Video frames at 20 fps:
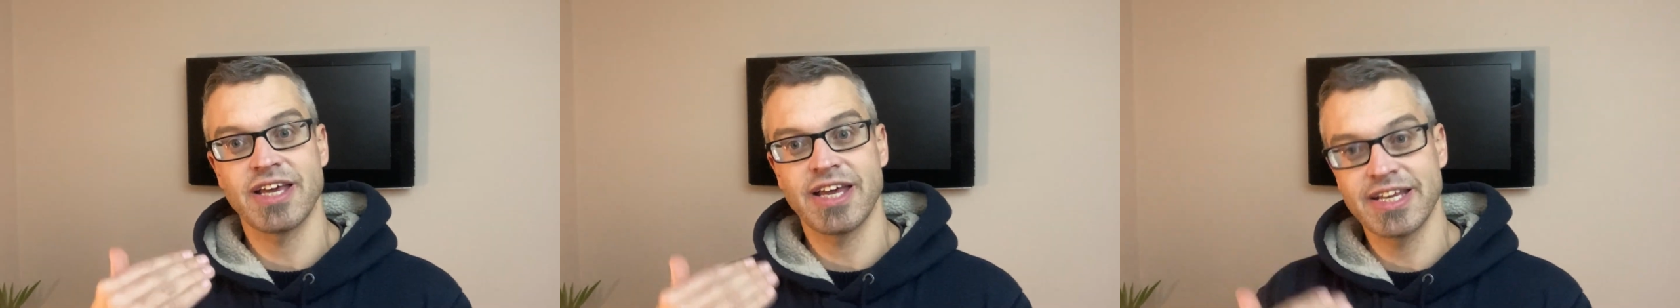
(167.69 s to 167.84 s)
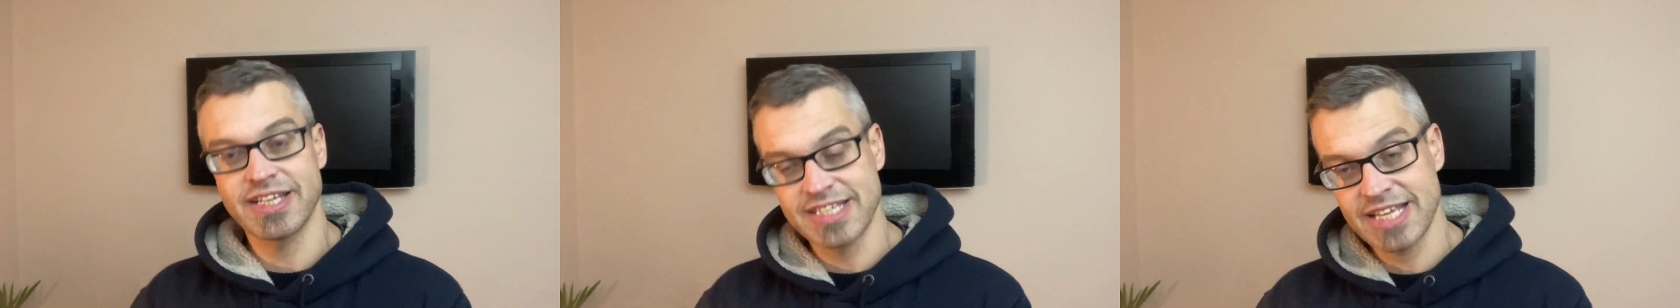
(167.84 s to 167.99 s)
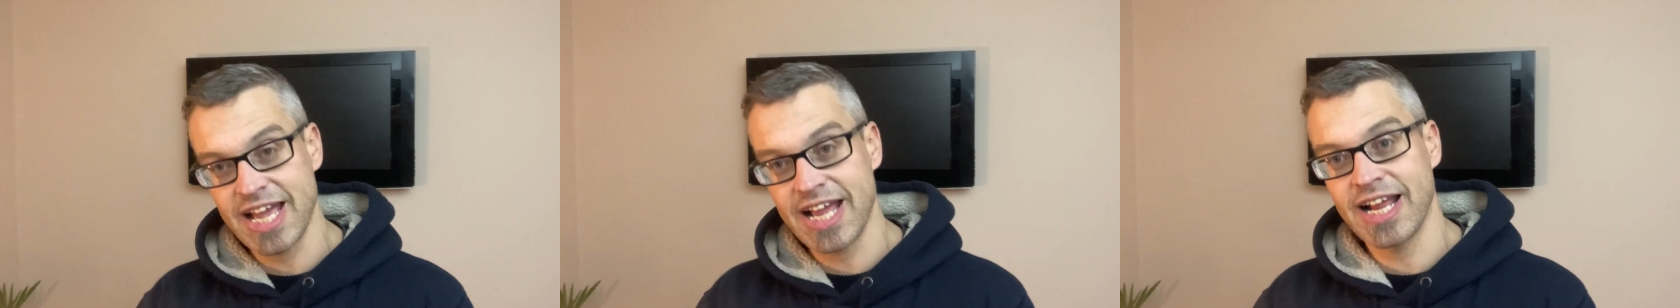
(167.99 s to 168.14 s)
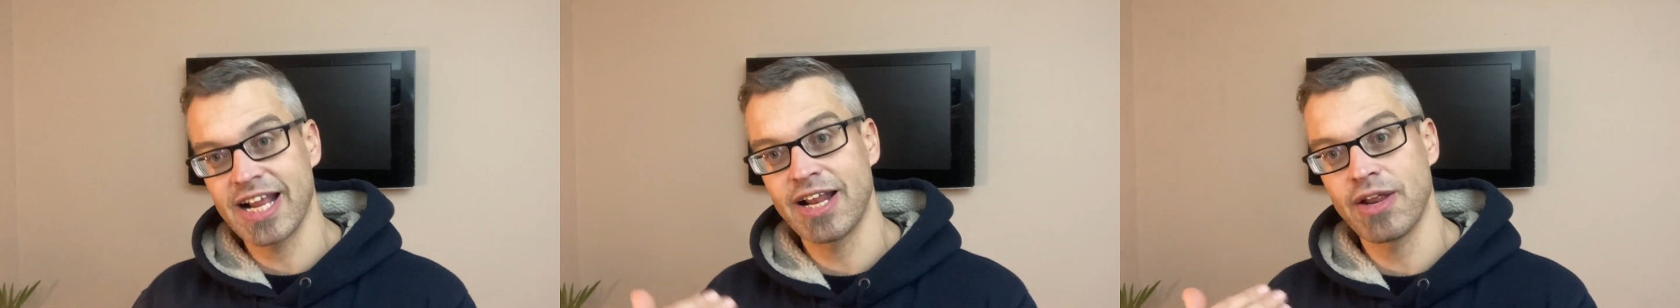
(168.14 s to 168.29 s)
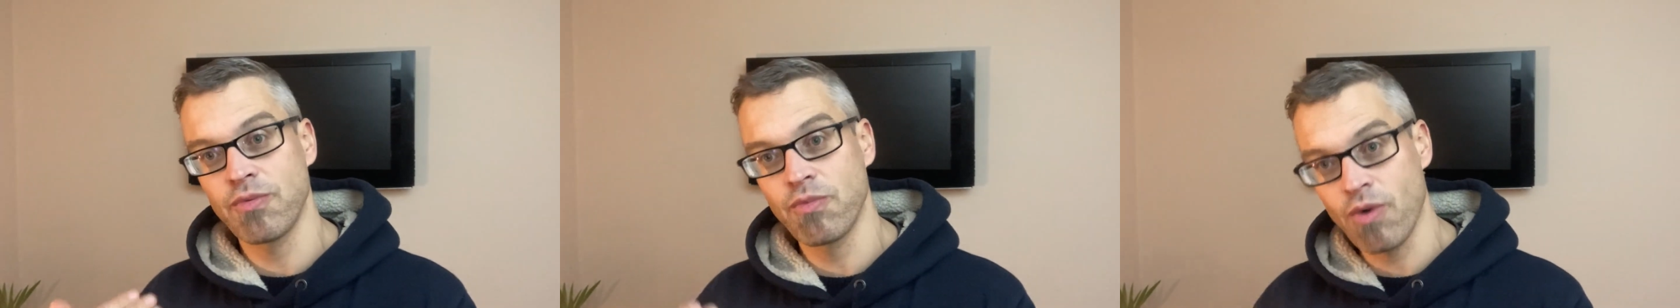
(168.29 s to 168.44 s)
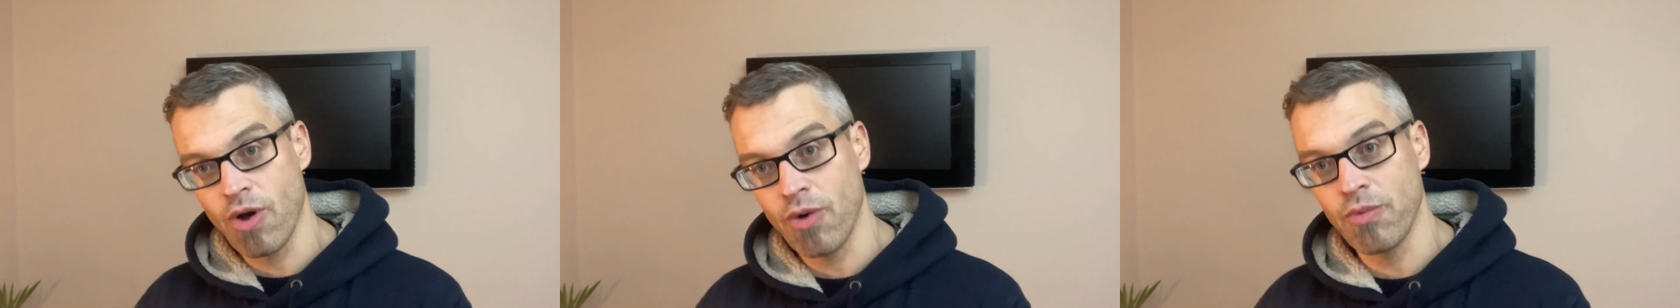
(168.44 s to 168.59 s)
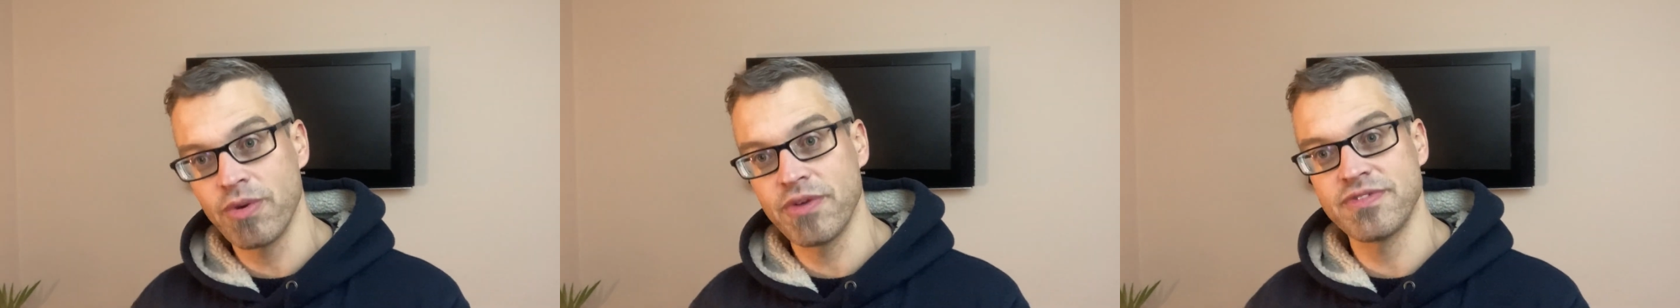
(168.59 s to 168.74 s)
exactly
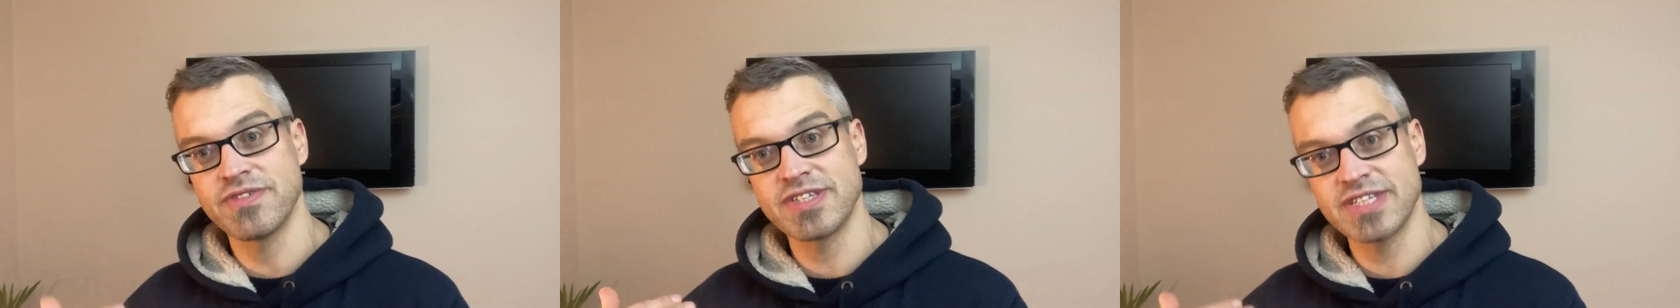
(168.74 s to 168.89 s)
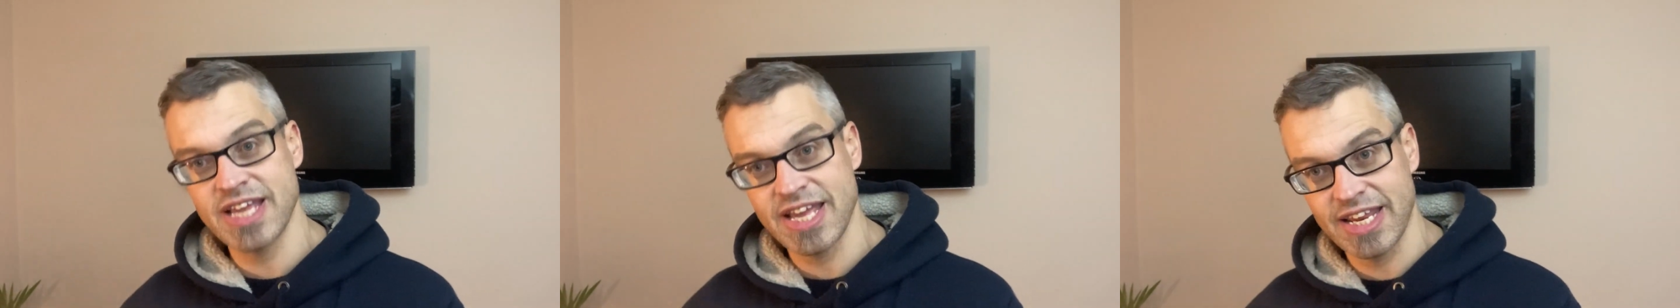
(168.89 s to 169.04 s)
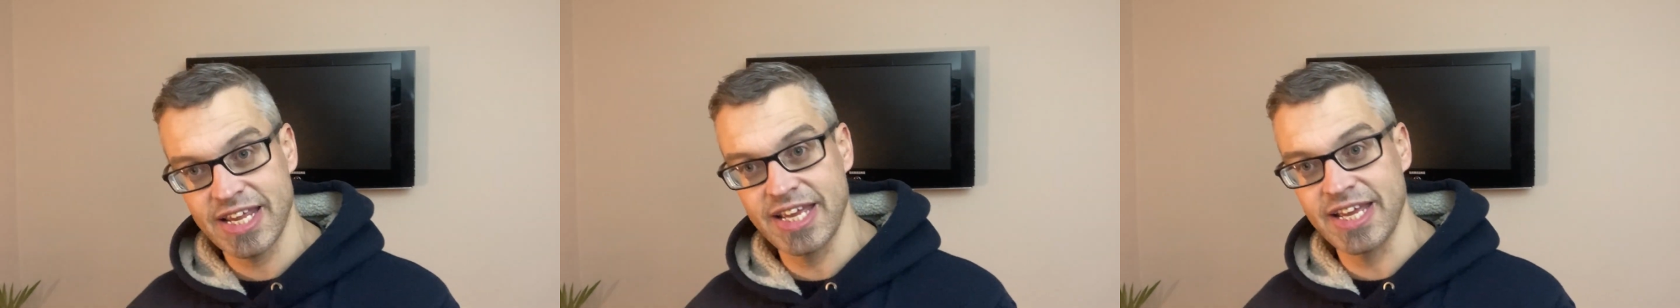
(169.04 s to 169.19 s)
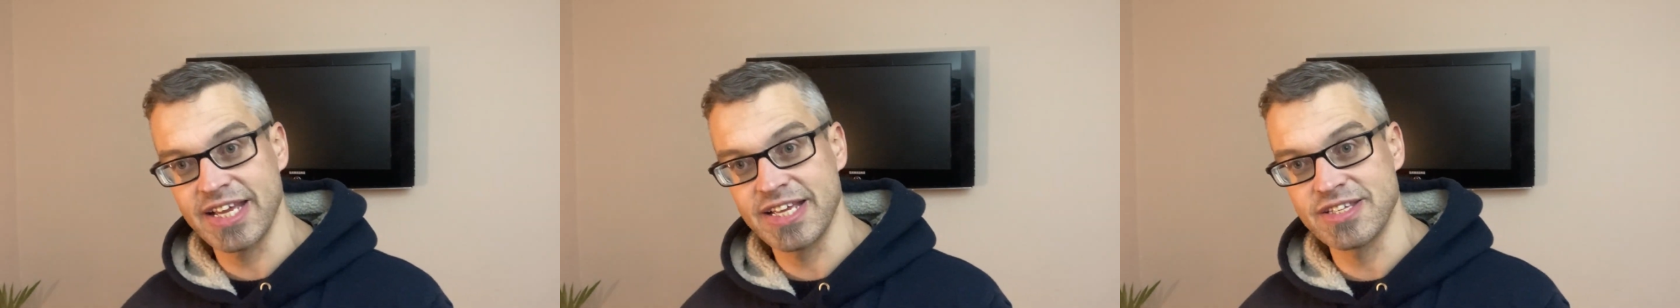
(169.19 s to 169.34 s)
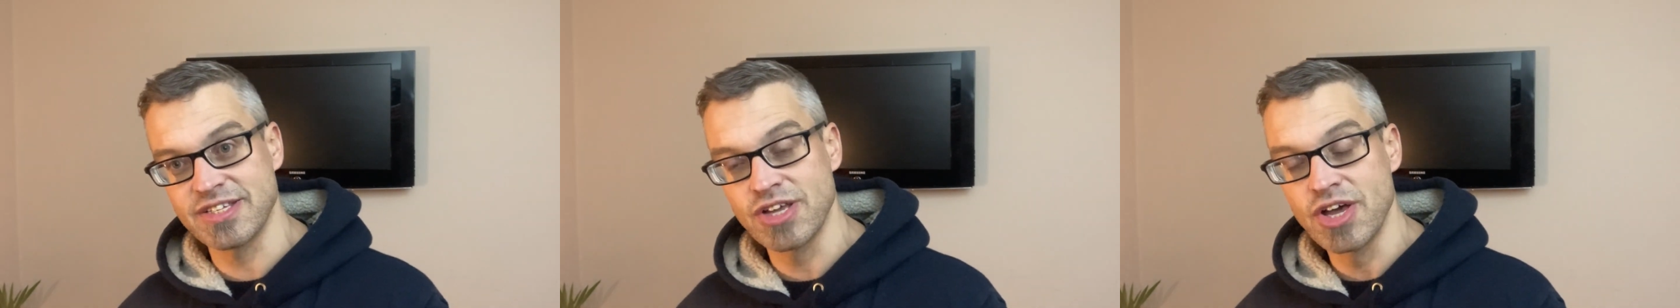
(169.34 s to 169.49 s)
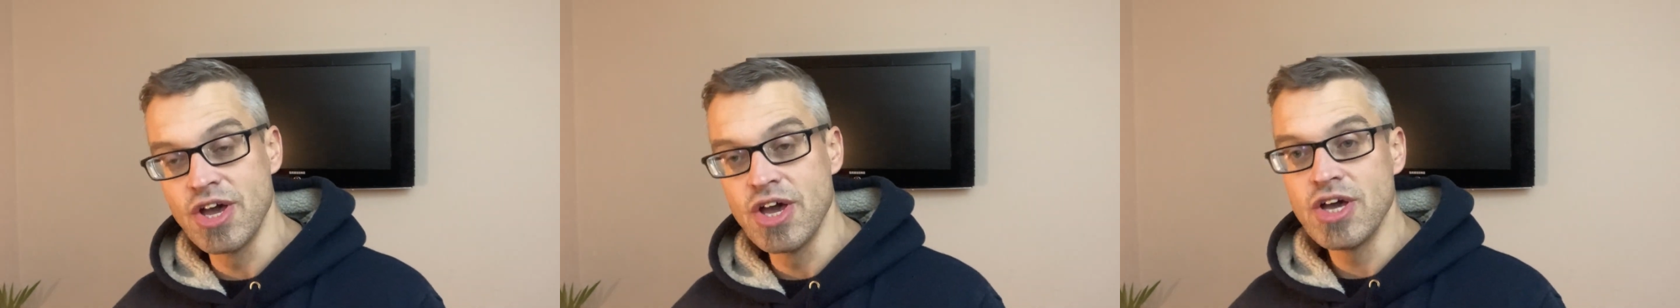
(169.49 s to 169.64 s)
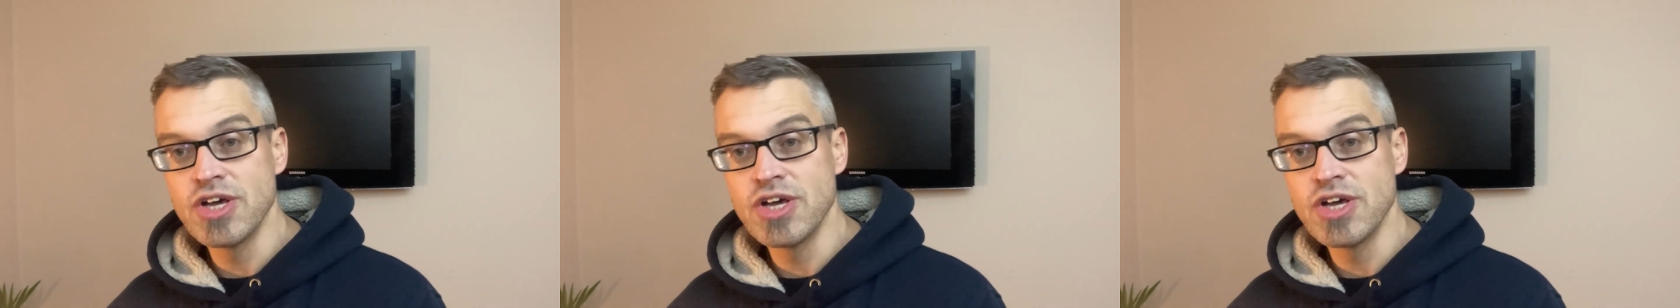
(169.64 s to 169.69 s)
what we've said it is?